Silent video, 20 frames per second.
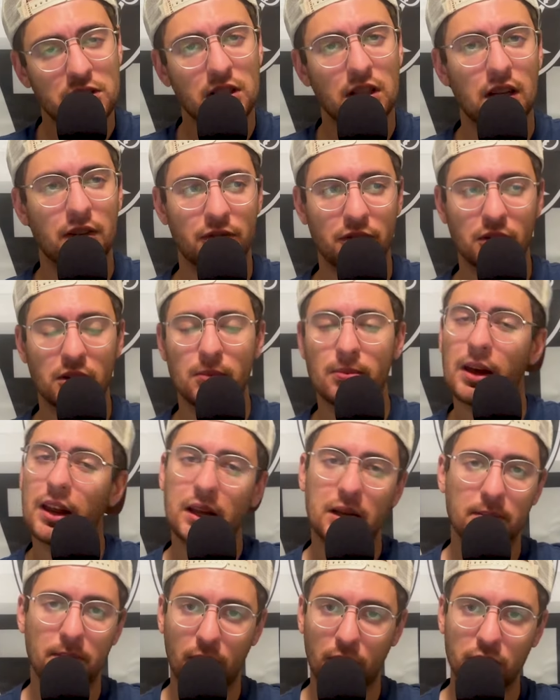If you're a
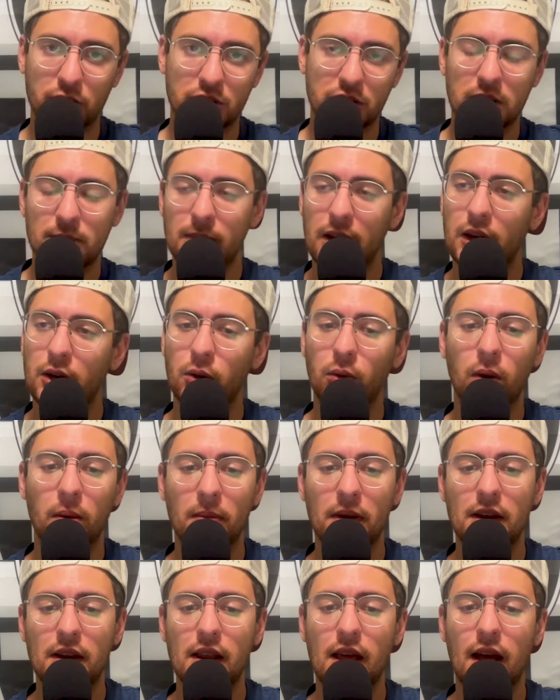betting person, man or
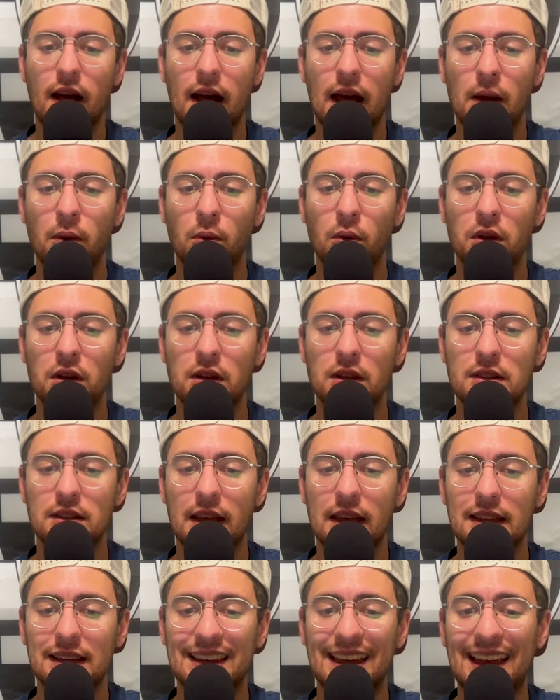woman, I would
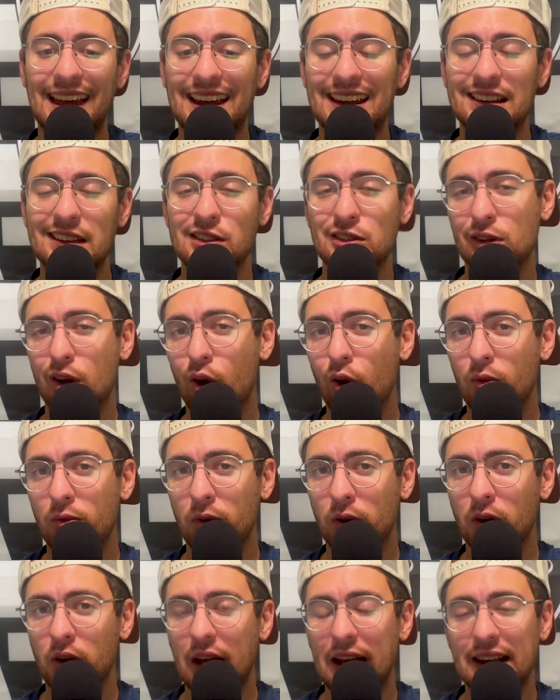take Aiden's
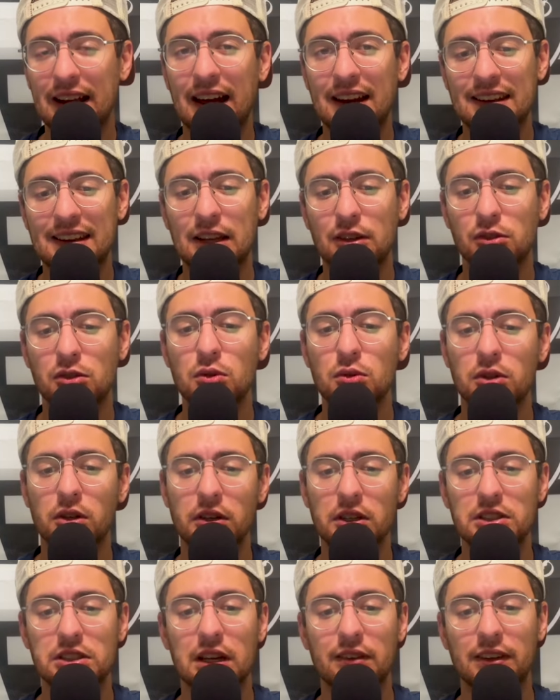over. I got it at
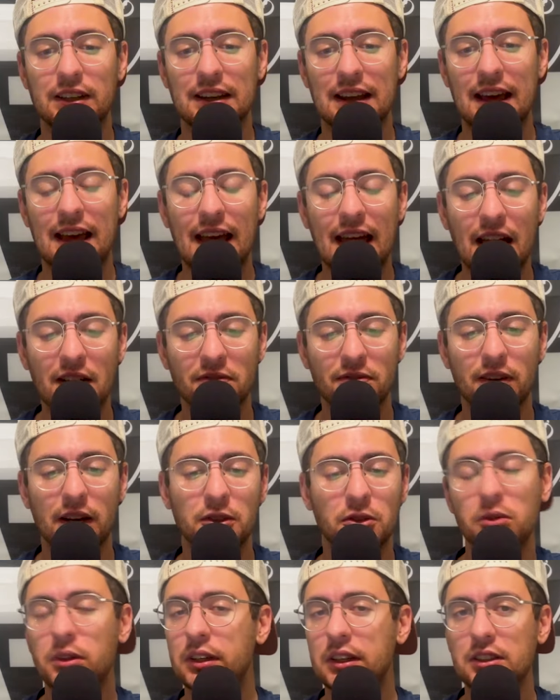237.5. I do
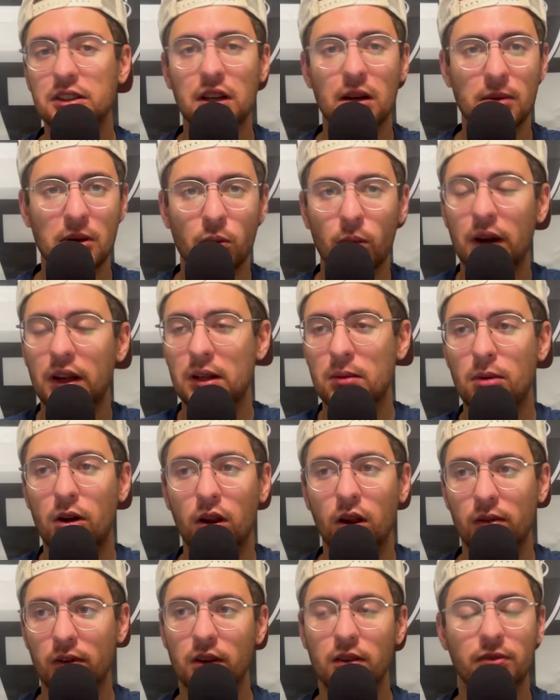think he's going to be winging the ball
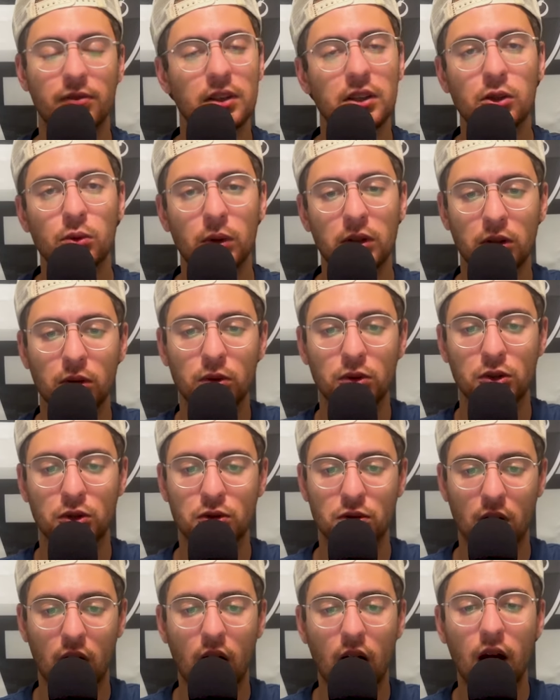over the field, win, lose, or
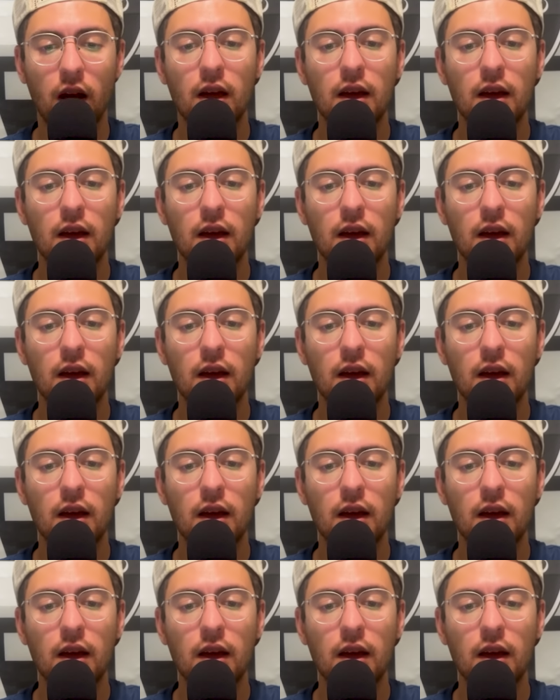draw.